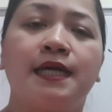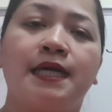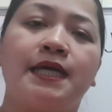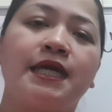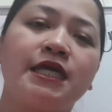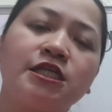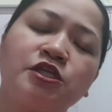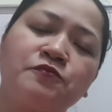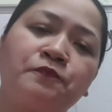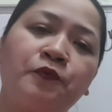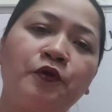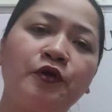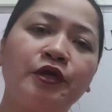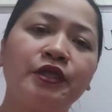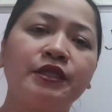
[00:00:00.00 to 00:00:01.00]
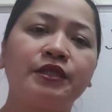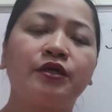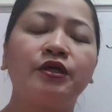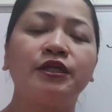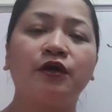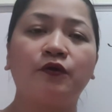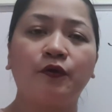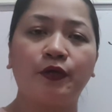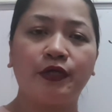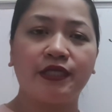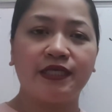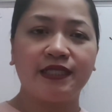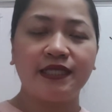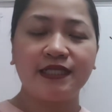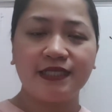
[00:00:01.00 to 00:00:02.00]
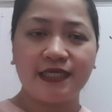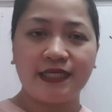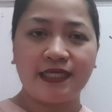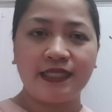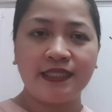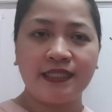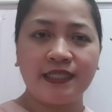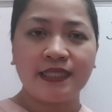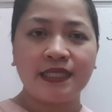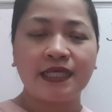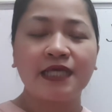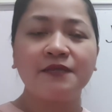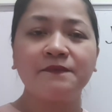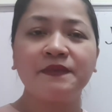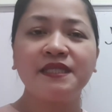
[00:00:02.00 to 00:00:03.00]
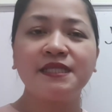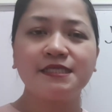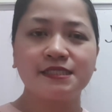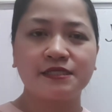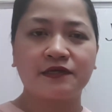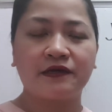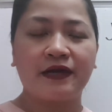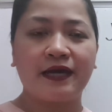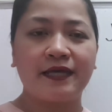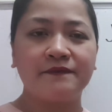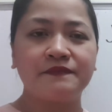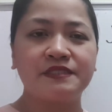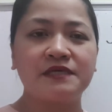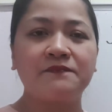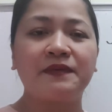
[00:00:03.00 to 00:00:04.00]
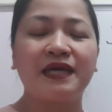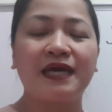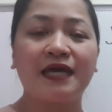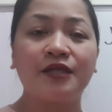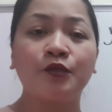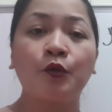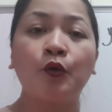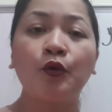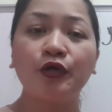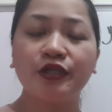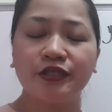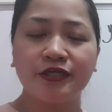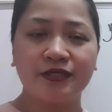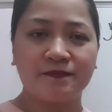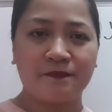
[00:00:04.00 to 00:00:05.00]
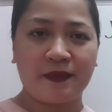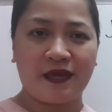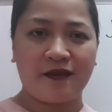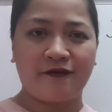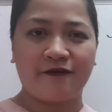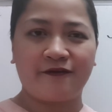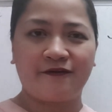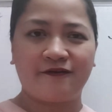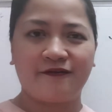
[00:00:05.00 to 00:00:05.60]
Each point on a coordinate grid can be described by an ordered pair.